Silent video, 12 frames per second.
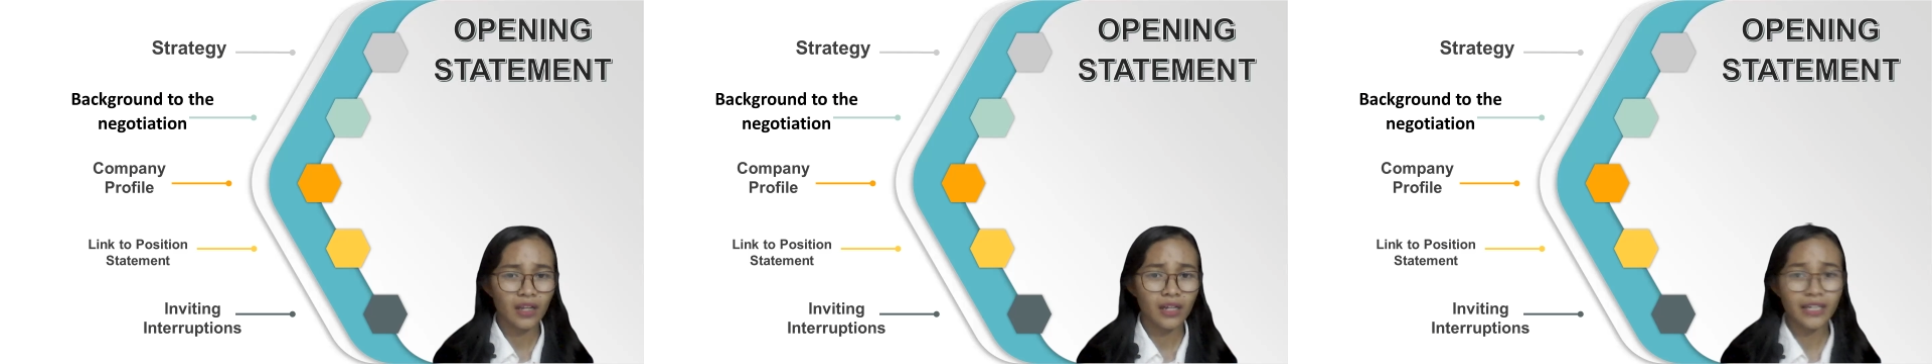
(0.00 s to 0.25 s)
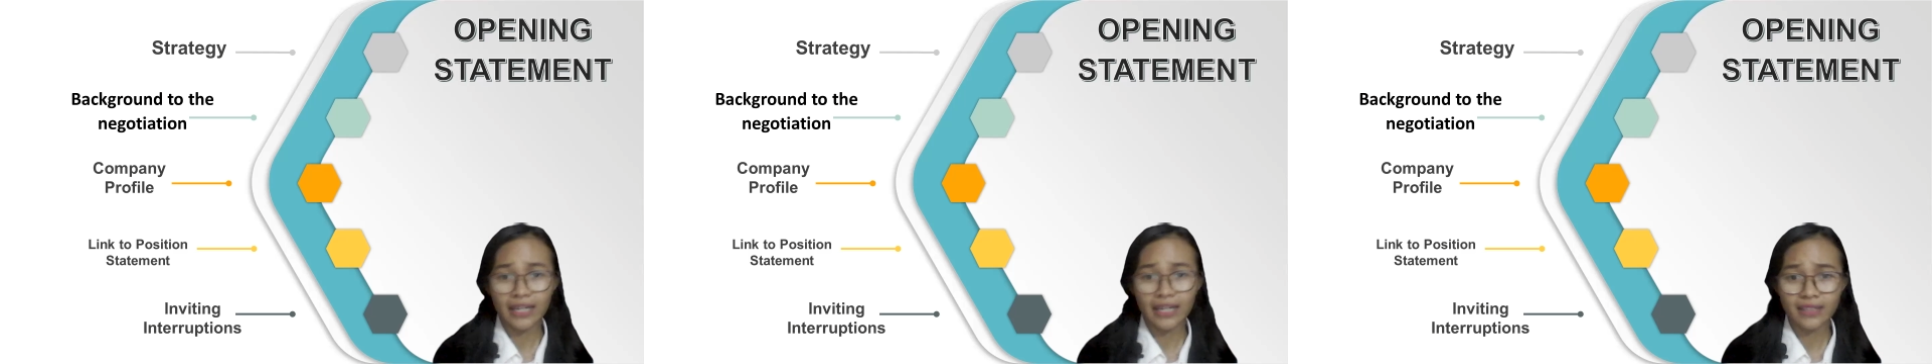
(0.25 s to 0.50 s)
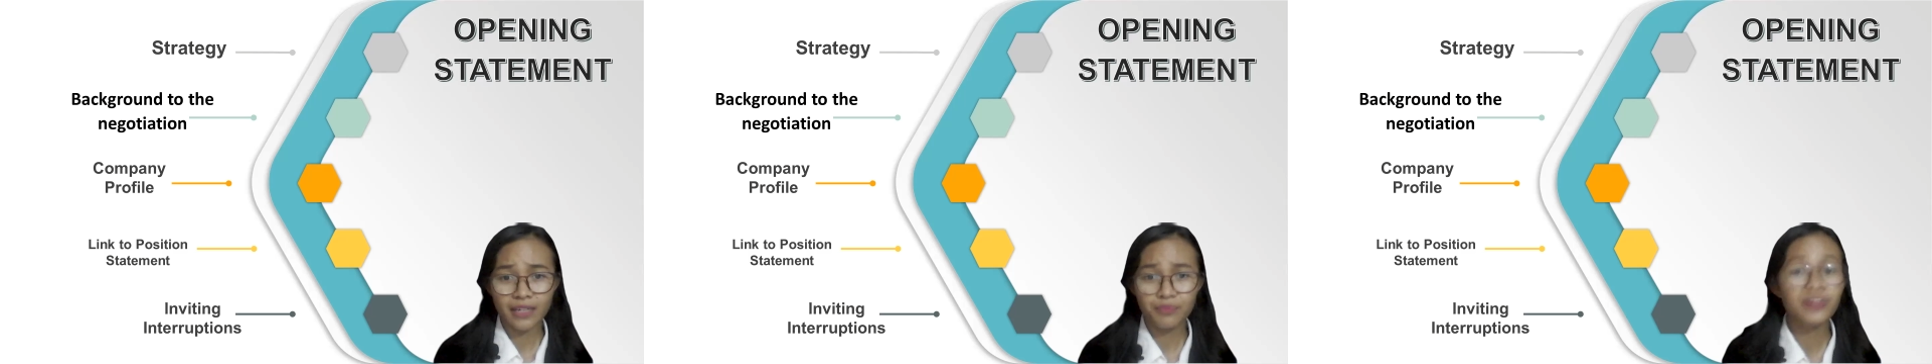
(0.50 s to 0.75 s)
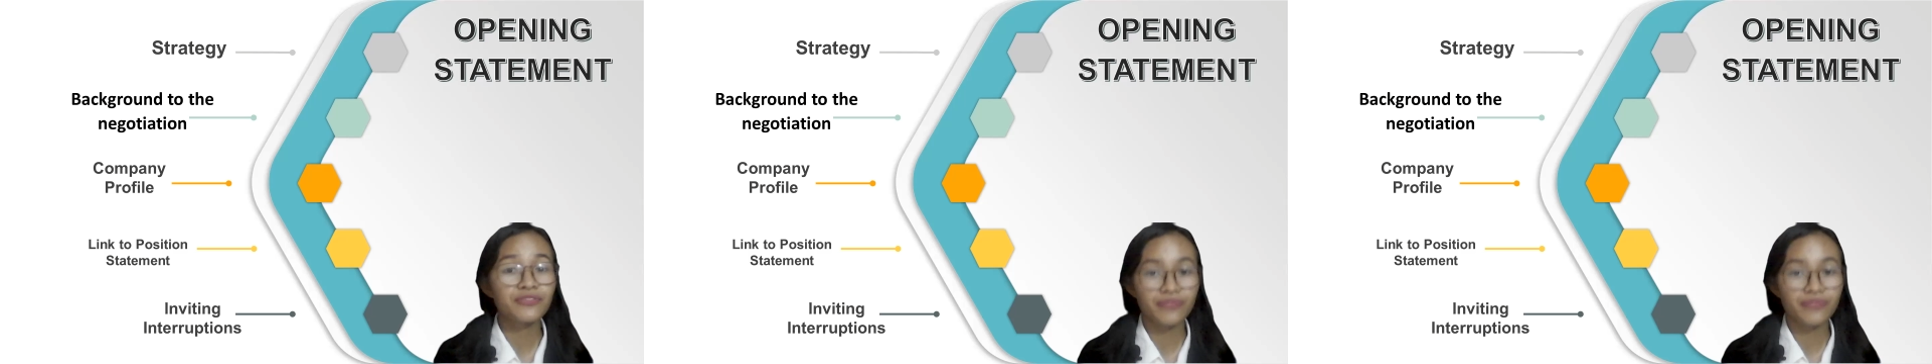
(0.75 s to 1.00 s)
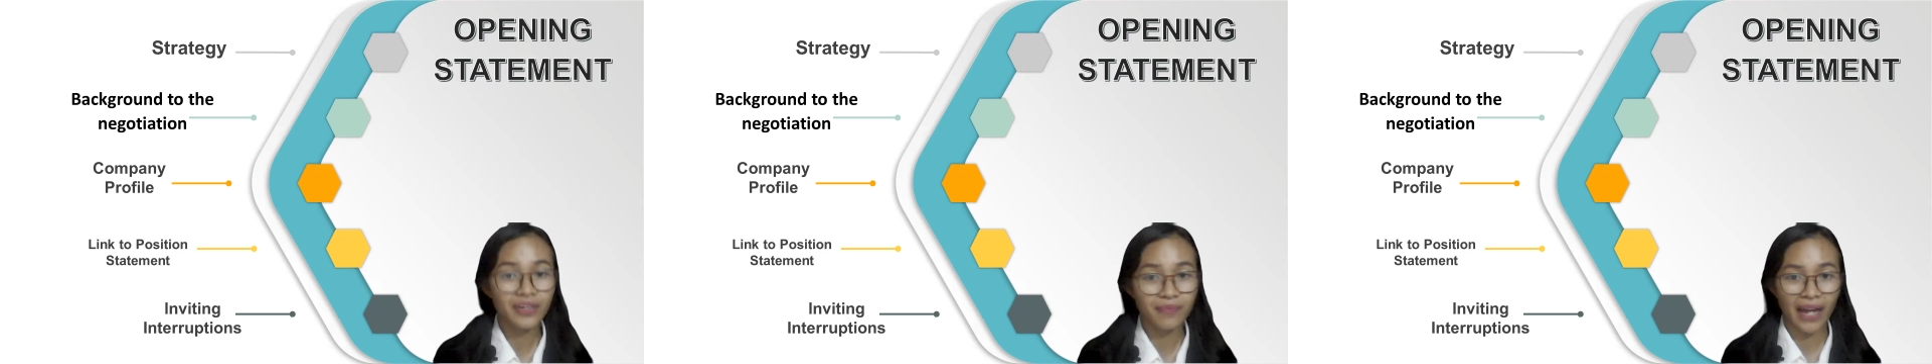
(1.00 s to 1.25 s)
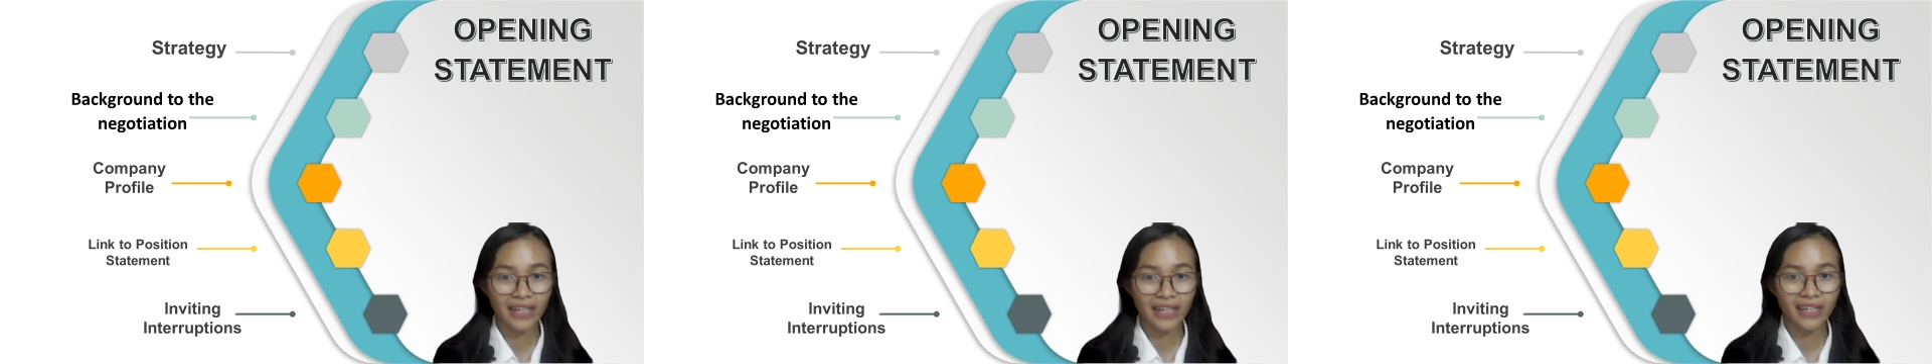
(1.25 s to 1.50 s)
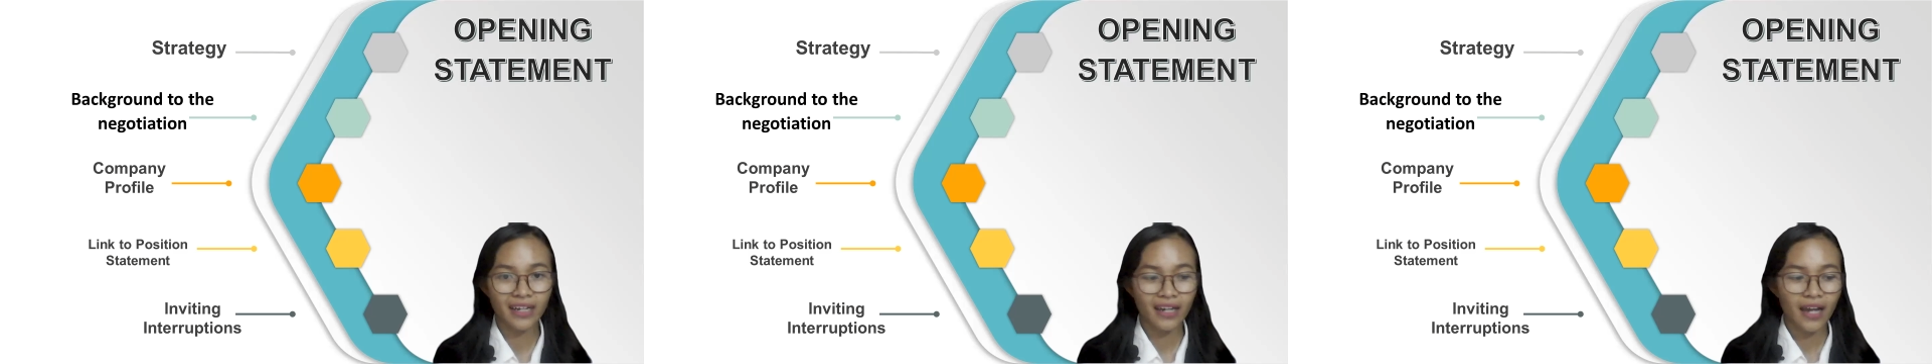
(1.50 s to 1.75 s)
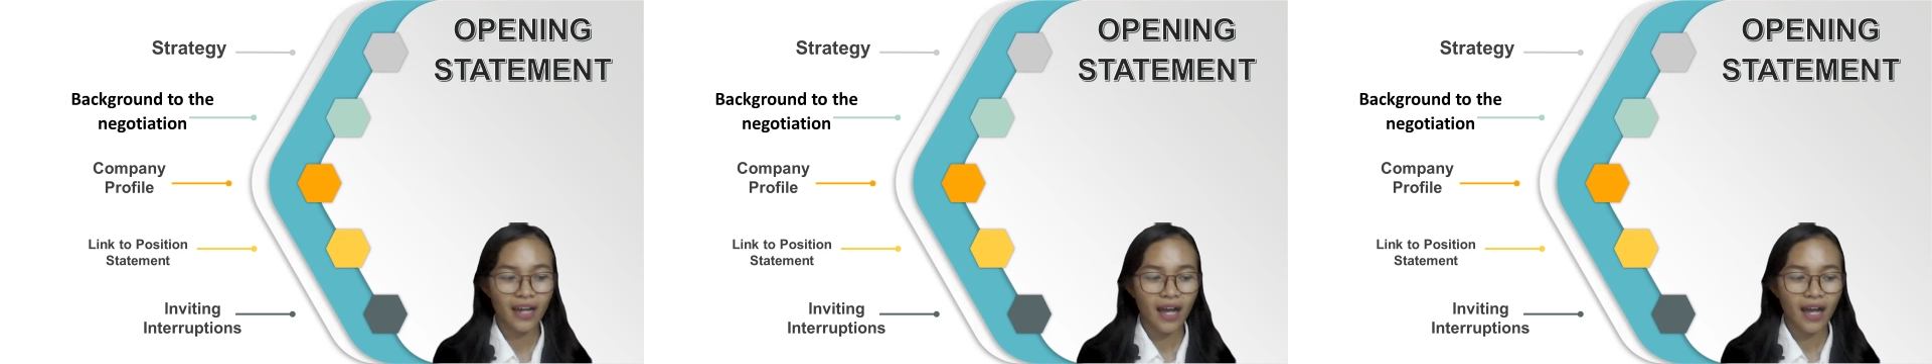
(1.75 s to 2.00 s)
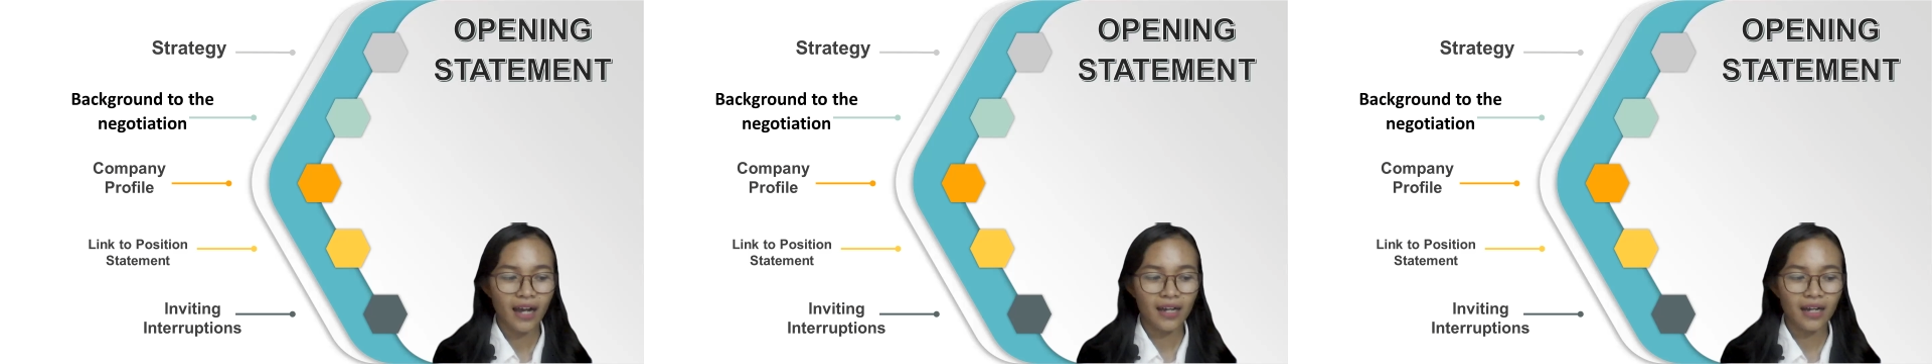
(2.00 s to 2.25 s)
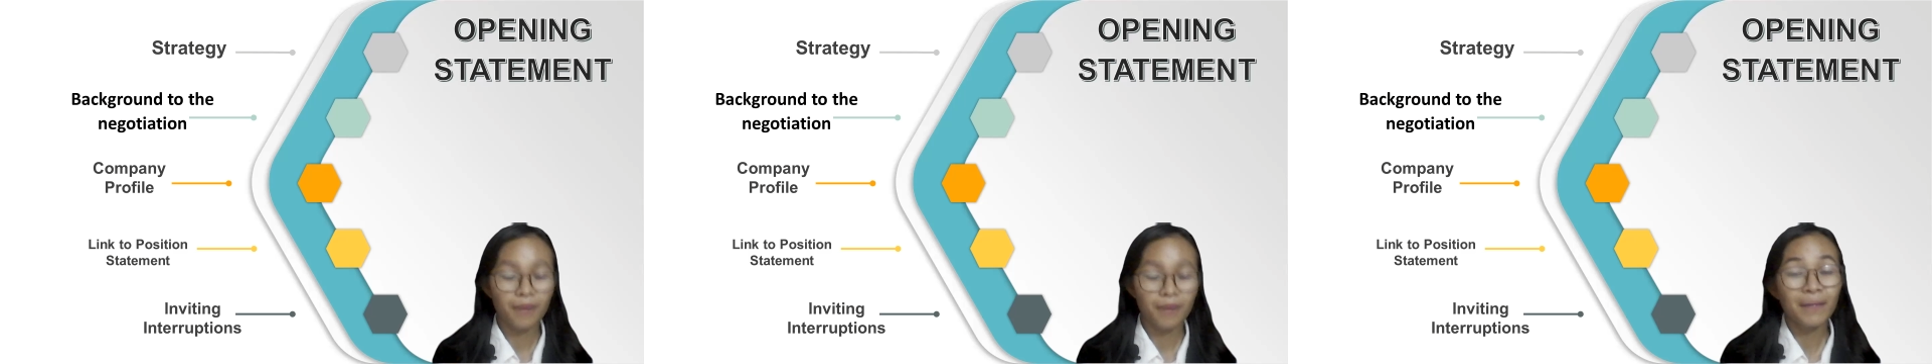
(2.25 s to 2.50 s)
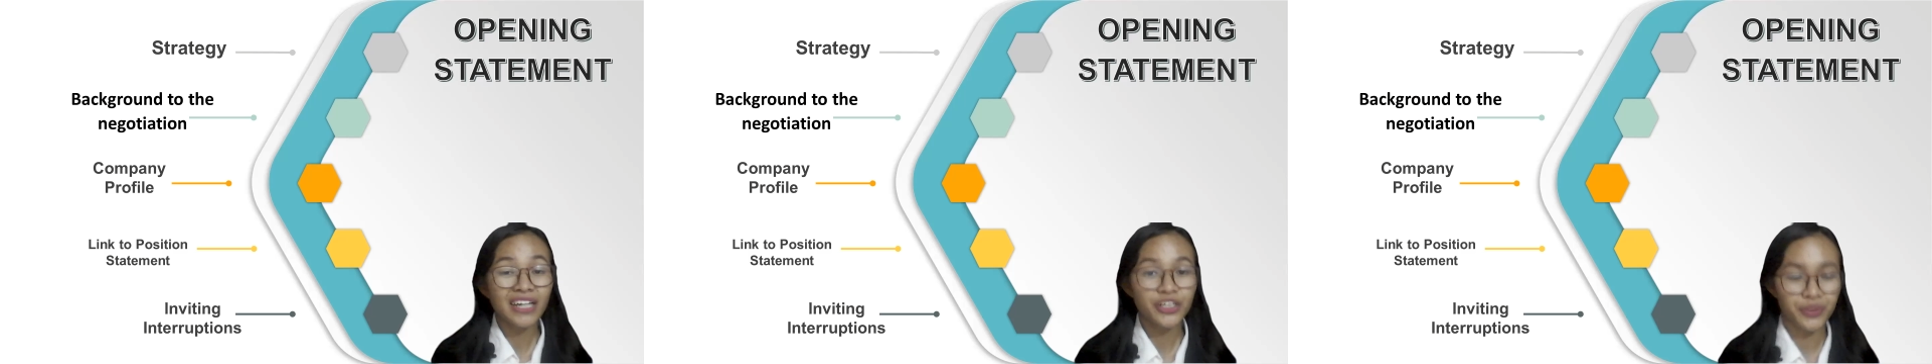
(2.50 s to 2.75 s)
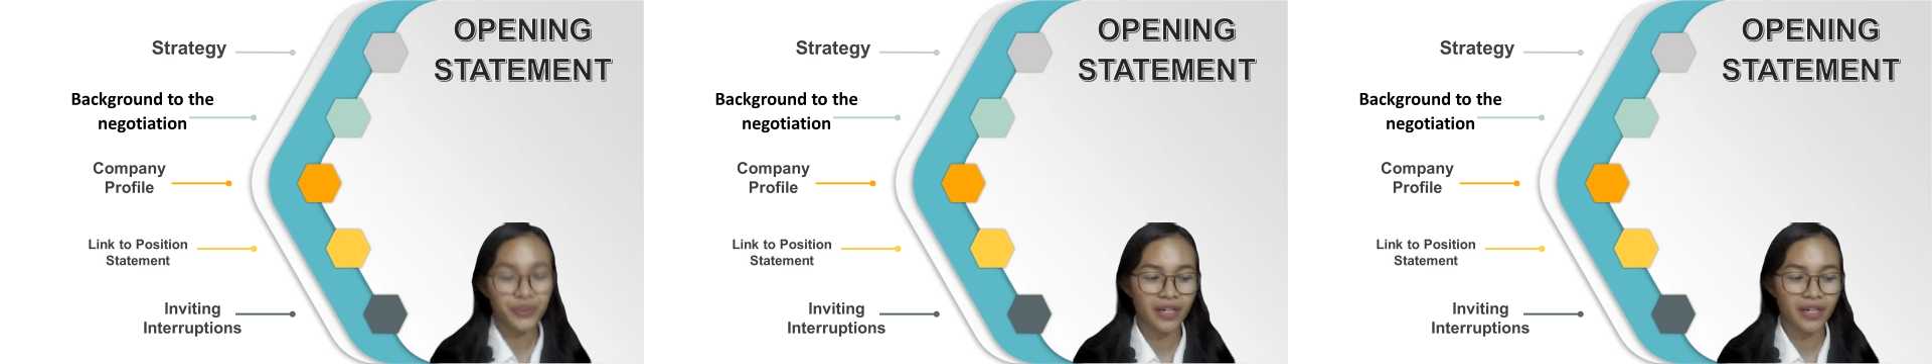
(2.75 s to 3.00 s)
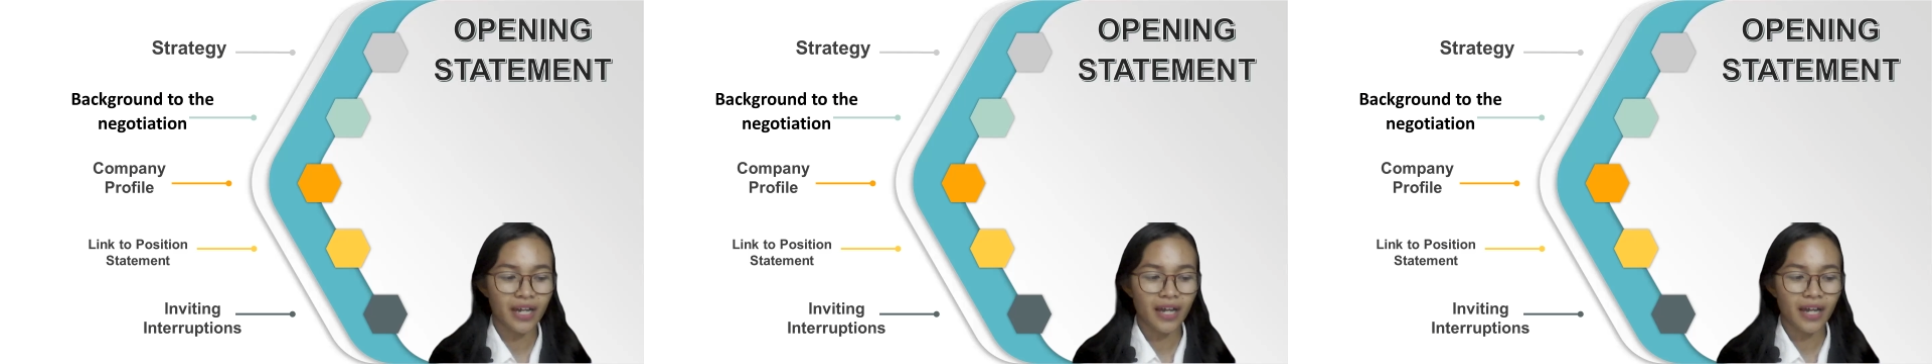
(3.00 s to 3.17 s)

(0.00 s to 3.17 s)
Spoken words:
getting feedback, make sure